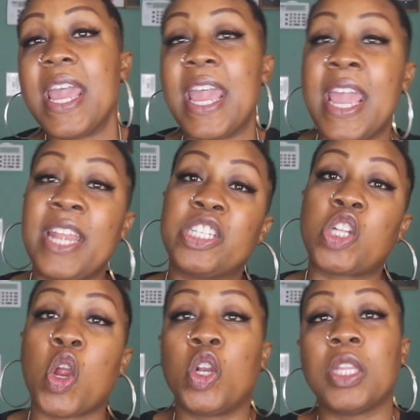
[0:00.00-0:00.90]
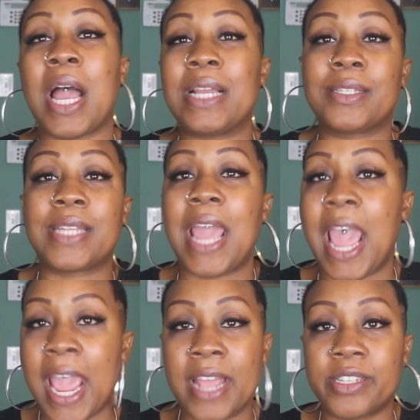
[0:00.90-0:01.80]
internalized
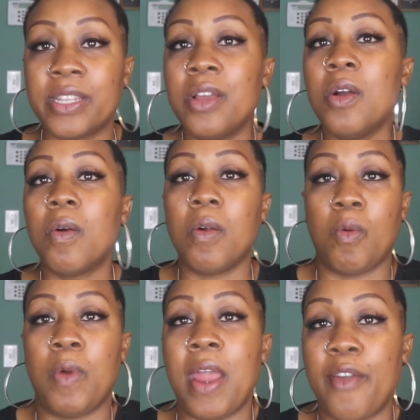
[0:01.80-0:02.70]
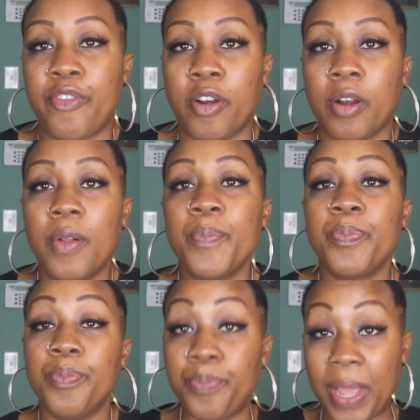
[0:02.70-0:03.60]
hate or whatever
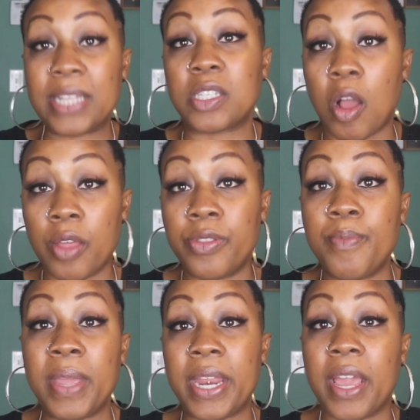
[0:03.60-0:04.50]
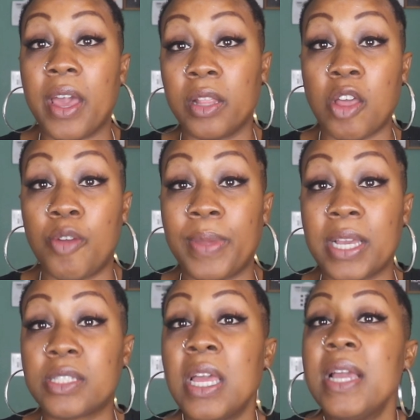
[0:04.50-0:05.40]
based on the media alone.
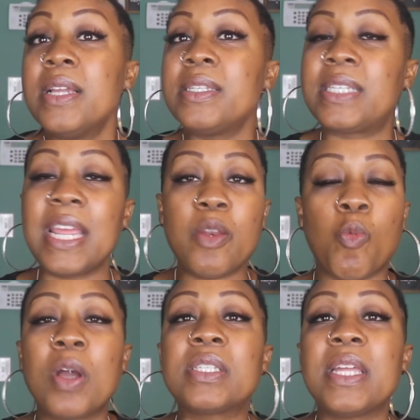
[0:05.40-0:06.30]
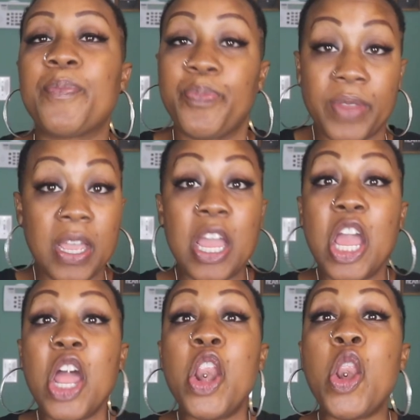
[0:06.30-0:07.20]
Because didn't, wasn't,
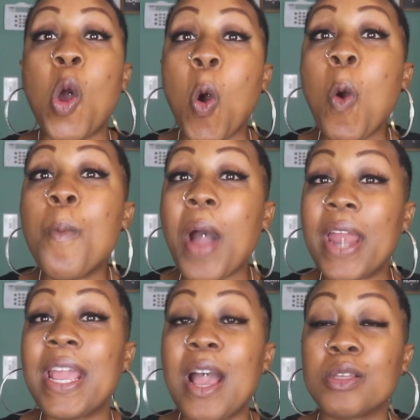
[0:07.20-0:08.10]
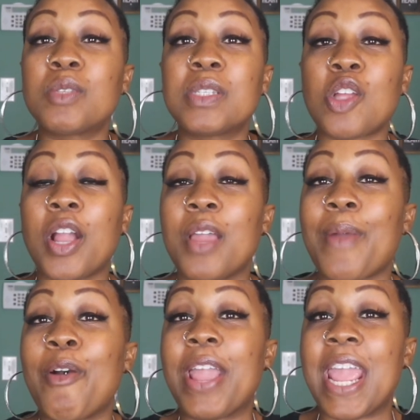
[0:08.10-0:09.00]
nobody else was talking
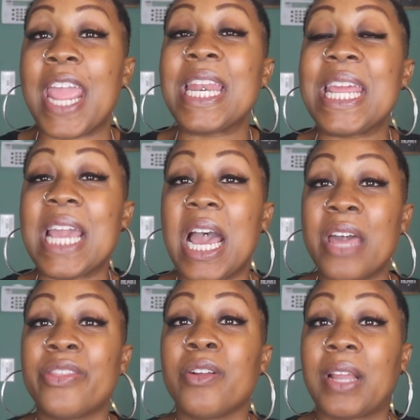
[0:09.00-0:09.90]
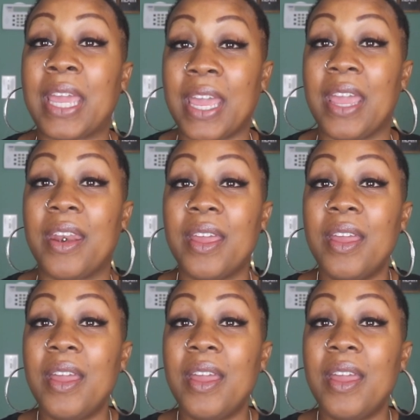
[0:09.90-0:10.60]
about any other kid